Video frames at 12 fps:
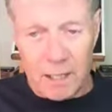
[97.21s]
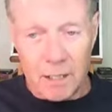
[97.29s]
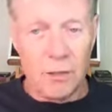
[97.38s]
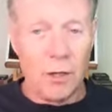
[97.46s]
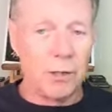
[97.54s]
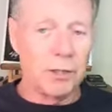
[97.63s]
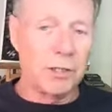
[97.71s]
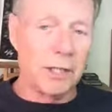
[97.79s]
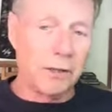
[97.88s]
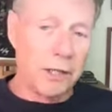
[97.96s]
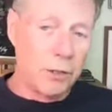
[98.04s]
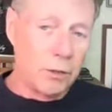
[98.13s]
You notice
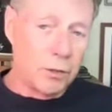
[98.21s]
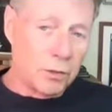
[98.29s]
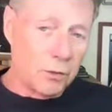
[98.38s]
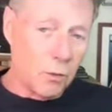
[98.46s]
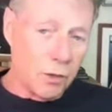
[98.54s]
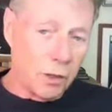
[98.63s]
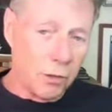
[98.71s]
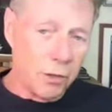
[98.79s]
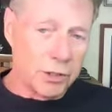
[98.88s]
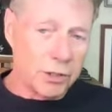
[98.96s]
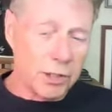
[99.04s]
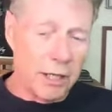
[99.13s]
that they used the word
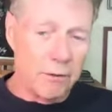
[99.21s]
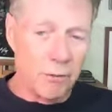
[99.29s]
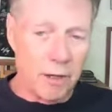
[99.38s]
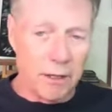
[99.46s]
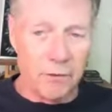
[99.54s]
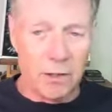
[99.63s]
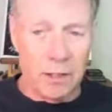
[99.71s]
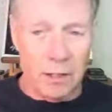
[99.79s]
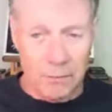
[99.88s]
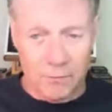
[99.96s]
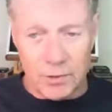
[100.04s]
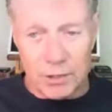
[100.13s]
leukocyte rather than
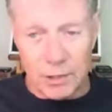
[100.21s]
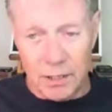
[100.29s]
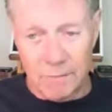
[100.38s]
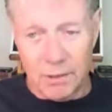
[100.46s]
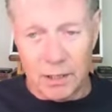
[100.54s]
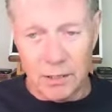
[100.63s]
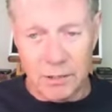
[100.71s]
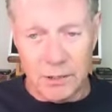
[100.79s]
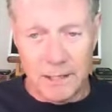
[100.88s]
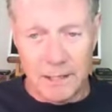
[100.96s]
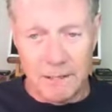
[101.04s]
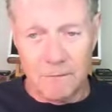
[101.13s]
lymphocyte because
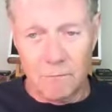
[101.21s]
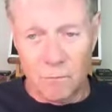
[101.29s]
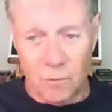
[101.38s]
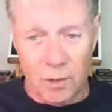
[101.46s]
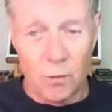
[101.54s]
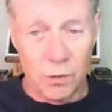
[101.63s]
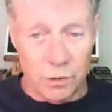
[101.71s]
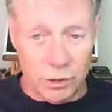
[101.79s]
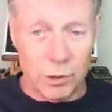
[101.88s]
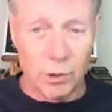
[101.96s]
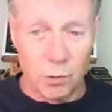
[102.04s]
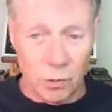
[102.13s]
they weren't
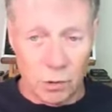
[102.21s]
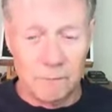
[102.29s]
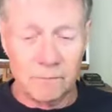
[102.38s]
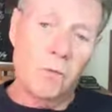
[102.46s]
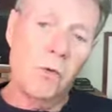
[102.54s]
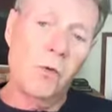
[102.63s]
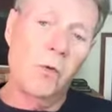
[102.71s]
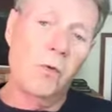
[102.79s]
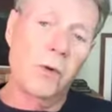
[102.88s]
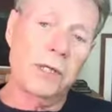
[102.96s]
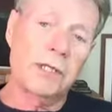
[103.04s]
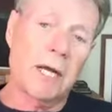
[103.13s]
sure
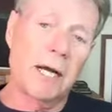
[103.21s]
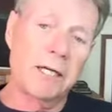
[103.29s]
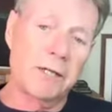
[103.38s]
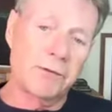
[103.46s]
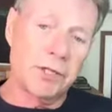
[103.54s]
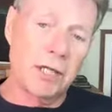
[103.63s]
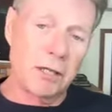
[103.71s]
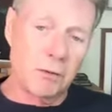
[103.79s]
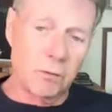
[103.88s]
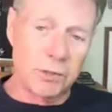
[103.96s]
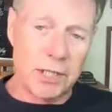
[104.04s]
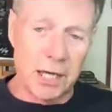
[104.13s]
what kind of cell
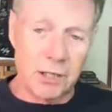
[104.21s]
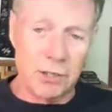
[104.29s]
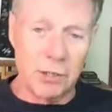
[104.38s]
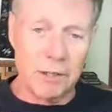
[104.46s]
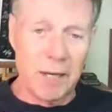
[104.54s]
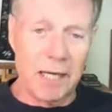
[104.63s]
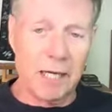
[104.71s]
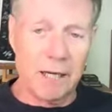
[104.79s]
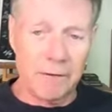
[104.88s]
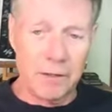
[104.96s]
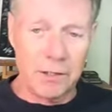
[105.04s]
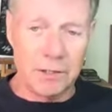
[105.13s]
was actually
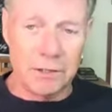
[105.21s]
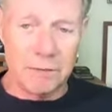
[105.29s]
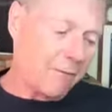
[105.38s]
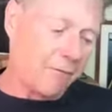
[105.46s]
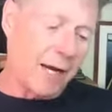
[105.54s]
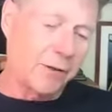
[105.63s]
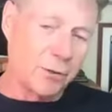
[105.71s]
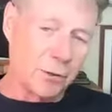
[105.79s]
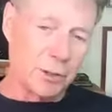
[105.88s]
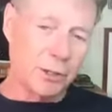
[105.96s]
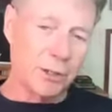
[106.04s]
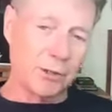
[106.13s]
making these
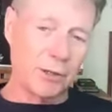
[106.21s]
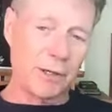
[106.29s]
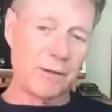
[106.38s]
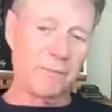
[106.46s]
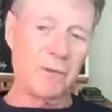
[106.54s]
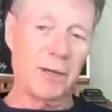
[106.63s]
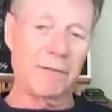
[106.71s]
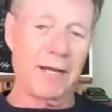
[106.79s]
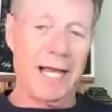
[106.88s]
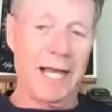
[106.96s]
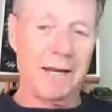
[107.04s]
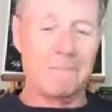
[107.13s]
factors that they
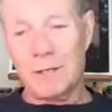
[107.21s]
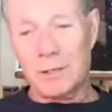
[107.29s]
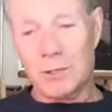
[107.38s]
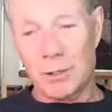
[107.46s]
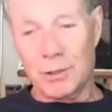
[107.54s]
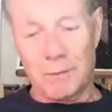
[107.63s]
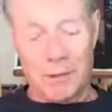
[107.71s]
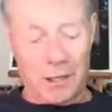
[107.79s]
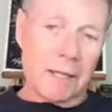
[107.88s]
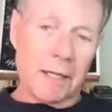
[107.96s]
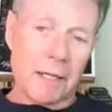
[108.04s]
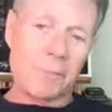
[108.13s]
had talked
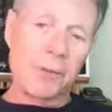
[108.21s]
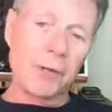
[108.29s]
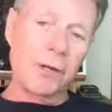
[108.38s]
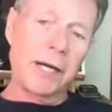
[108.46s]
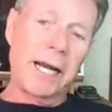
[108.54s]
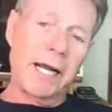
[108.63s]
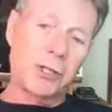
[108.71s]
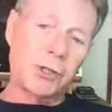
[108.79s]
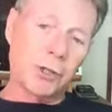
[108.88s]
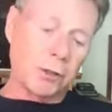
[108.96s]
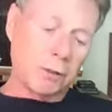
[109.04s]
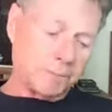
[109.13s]
about. It appeared in
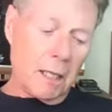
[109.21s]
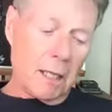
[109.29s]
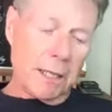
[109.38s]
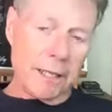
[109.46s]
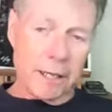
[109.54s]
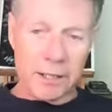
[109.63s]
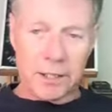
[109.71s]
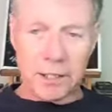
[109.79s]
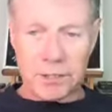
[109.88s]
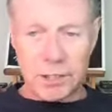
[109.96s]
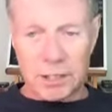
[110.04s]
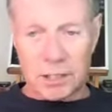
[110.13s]
Nature in
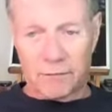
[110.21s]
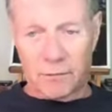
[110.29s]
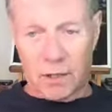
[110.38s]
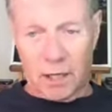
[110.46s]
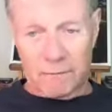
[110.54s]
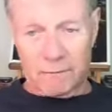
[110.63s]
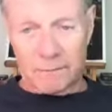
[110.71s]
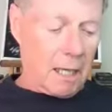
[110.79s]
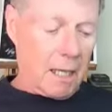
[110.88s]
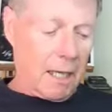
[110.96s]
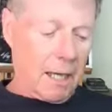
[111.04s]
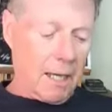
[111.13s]
1965.
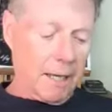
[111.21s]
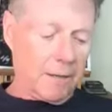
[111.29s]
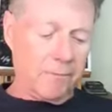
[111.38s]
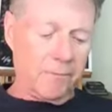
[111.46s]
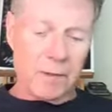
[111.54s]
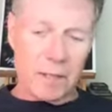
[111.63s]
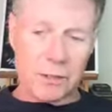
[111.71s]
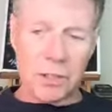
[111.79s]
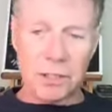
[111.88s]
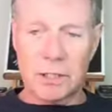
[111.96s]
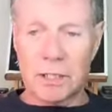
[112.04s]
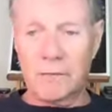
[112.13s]
And
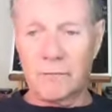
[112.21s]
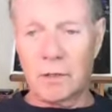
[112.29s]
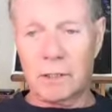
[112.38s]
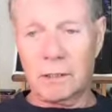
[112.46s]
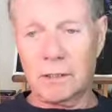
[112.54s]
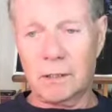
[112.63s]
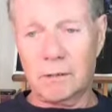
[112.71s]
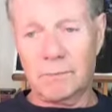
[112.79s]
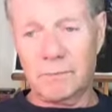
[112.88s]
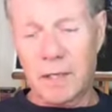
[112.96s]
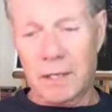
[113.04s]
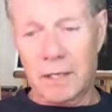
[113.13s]
just to give you a
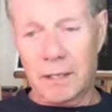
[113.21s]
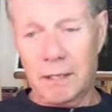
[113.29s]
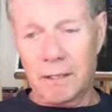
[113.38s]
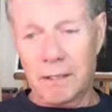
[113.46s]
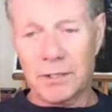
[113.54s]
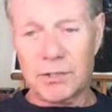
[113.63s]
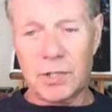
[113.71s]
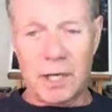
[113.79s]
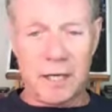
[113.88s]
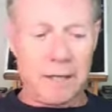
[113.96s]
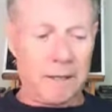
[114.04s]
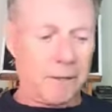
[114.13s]
little
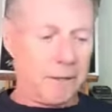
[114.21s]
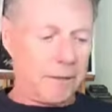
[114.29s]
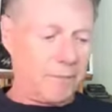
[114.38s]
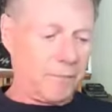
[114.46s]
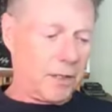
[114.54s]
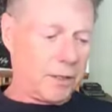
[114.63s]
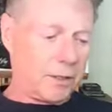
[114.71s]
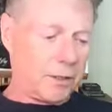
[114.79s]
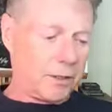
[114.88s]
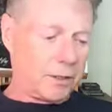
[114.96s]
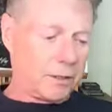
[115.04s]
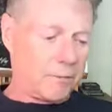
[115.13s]
insight into
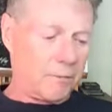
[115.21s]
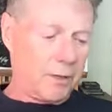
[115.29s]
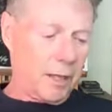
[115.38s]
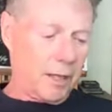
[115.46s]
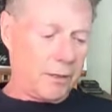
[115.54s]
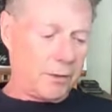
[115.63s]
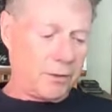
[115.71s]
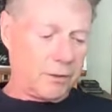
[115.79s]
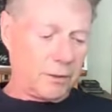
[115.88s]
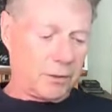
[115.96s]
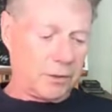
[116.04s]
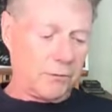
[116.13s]
these
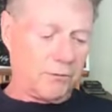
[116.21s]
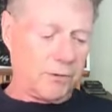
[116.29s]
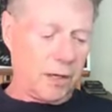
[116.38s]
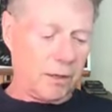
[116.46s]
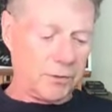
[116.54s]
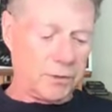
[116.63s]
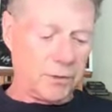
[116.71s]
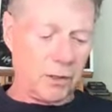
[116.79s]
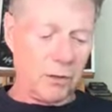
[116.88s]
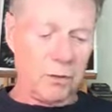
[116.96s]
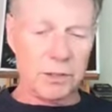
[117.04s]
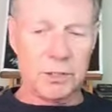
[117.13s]
two fellows,
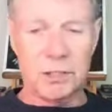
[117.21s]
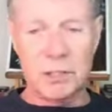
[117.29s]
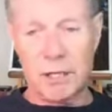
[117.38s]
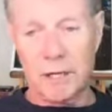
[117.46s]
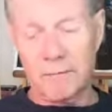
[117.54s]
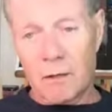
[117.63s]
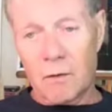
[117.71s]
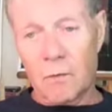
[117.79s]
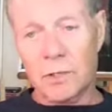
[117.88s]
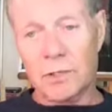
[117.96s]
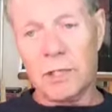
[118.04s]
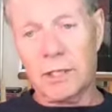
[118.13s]
Lowenstein
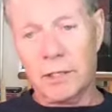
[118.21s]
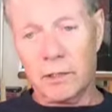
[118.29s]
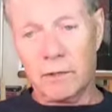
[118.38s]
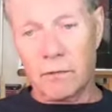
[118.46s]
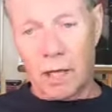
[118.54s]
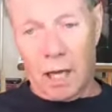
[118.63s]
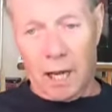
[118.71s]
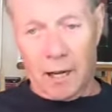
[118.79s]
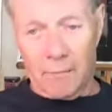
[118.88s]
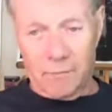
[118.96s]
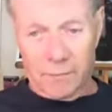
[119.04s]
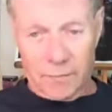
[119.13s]
was the leader of the
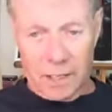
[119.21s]
lab.